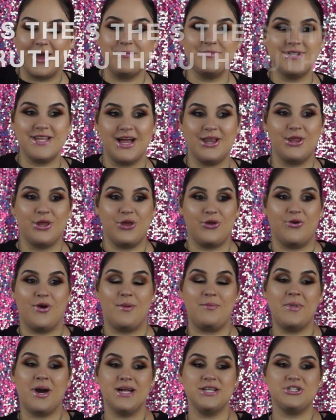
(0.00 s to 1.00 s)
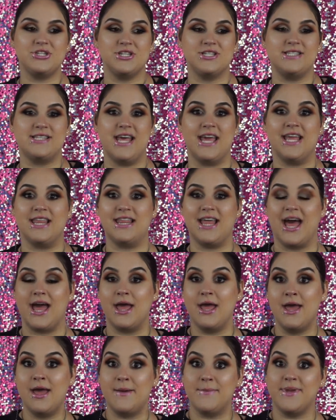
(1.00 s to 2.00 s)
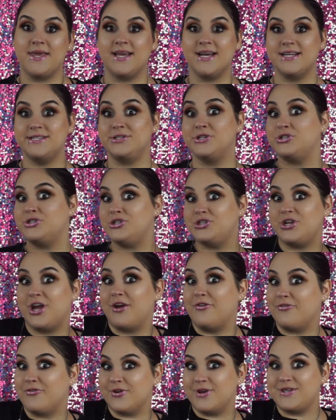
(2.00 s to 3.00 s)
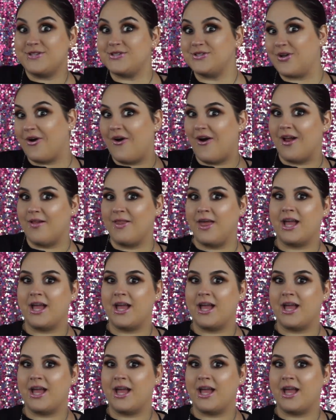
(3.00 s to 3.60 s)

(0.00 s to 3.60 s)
I'm telling you. I'm not just saying that because it's Jeffree Star.